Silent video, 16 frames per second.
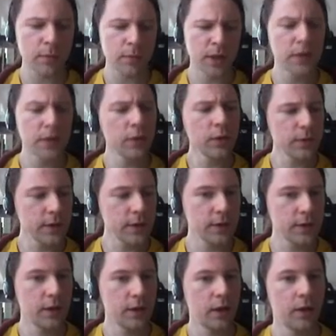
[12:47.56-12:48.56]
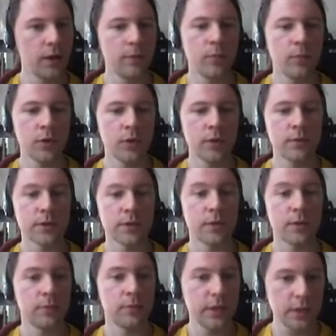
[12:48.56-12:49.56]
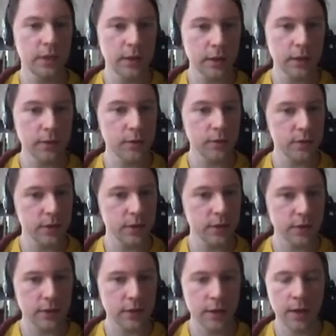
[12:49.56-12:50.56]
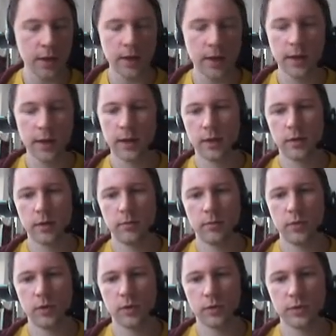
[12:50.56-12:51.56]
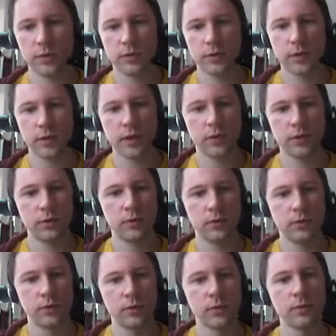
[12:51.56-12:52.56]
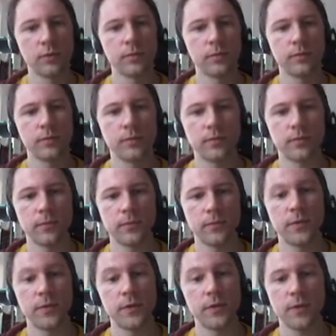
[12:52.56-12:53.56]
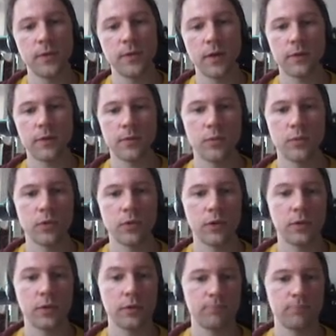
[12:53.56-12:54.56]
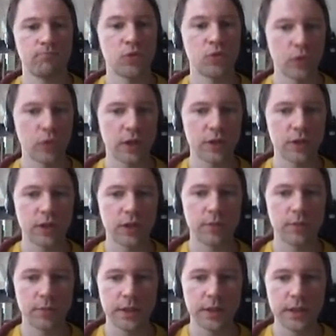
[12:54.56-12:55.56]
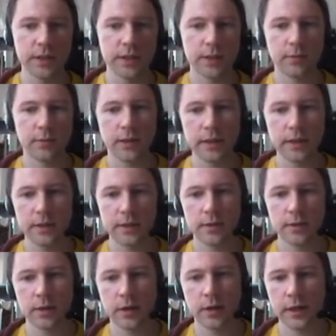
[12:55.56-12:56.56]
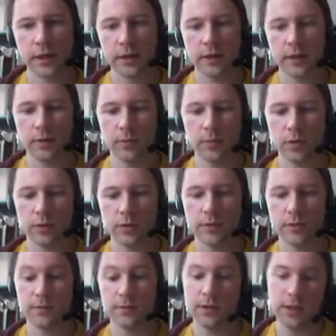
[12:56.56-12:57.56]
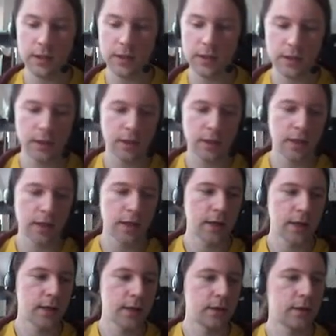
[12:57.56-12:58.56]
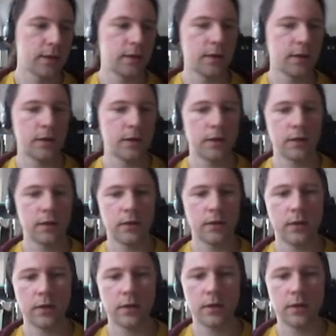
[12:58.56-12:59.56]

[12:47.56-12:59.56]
But I don't think the model was completely useless, because to get to 55, the model should actually predict some clicks correctly, because if it didn't, then